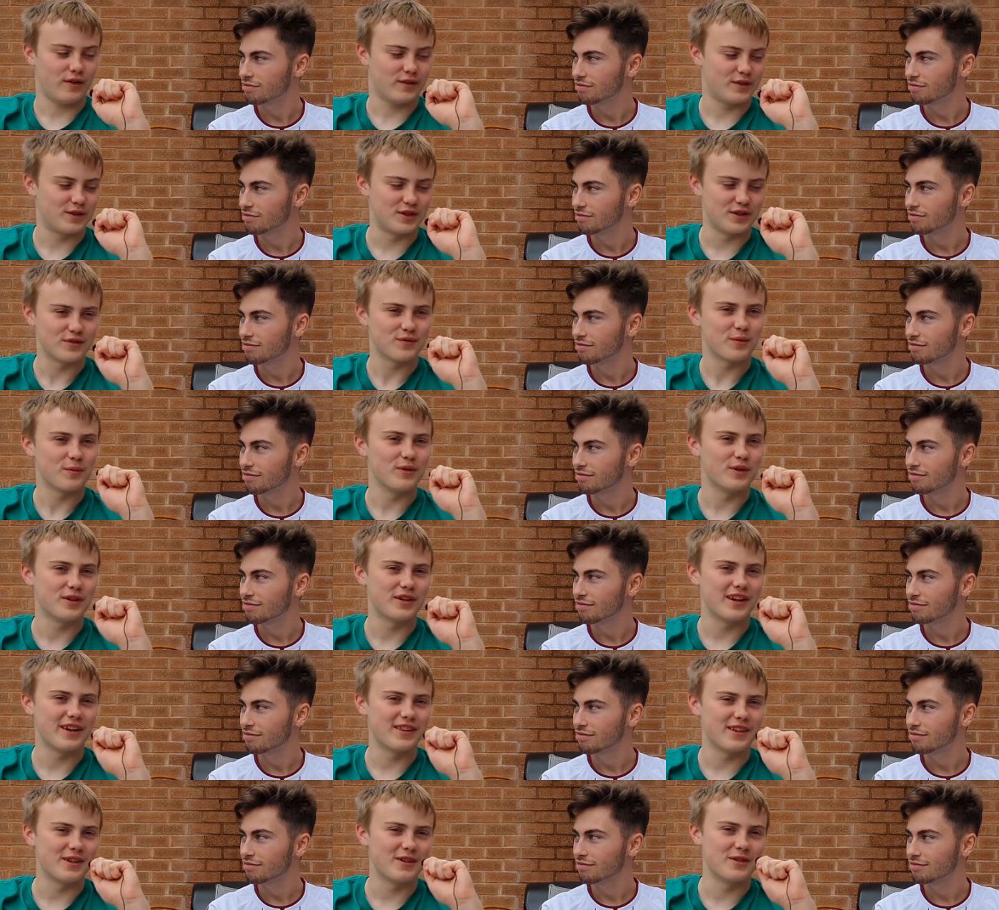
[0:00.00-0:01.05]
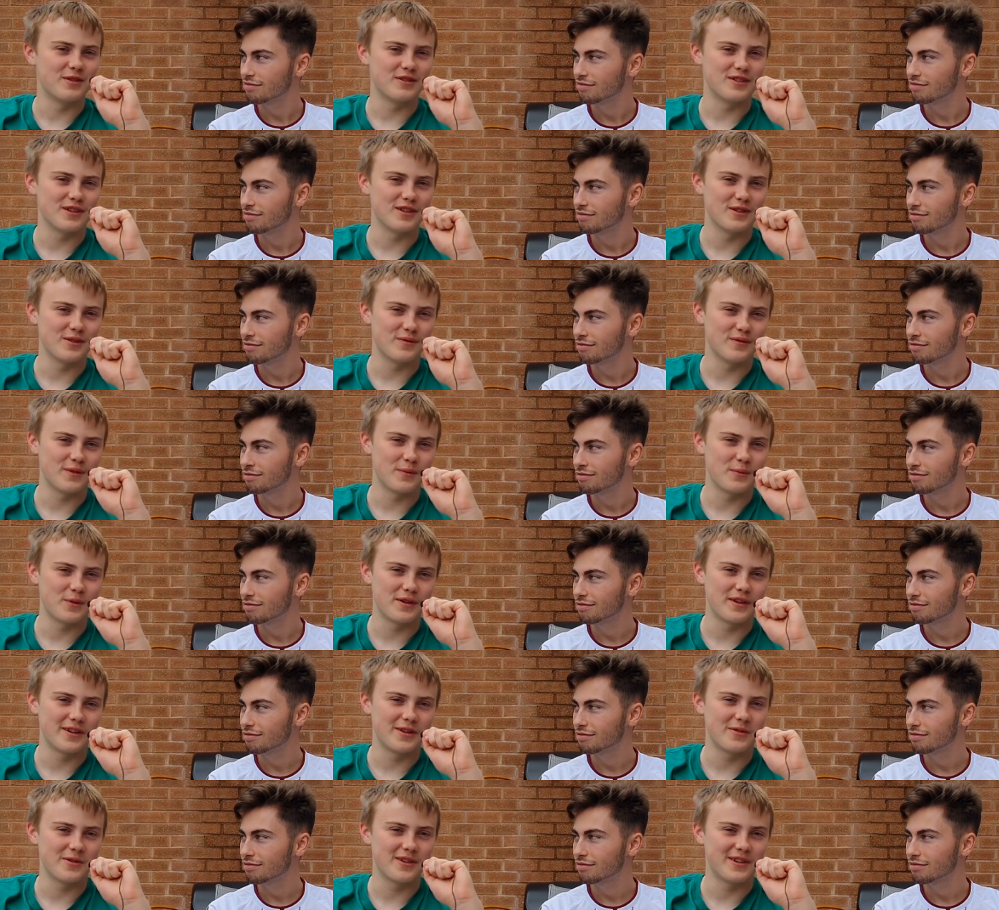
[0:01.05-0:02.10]
Speaker 1: Just from looking at the notes, I don't think we
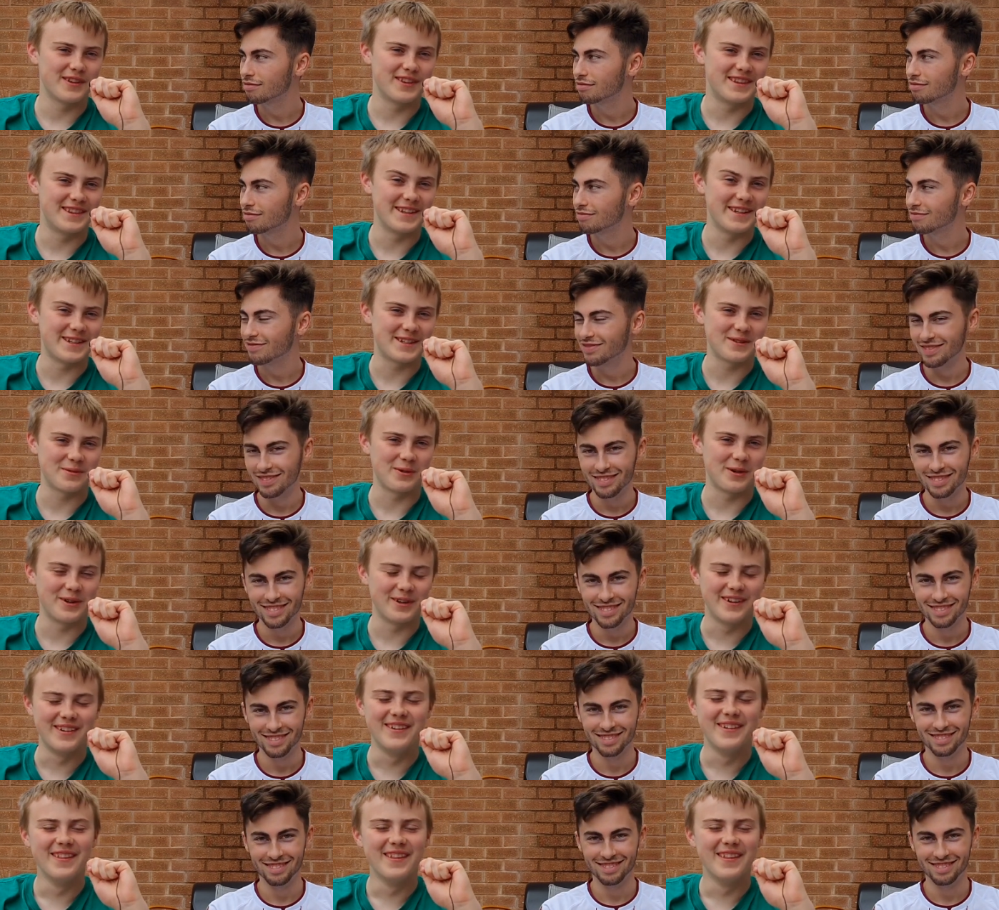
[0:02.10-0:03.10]
agree on this one.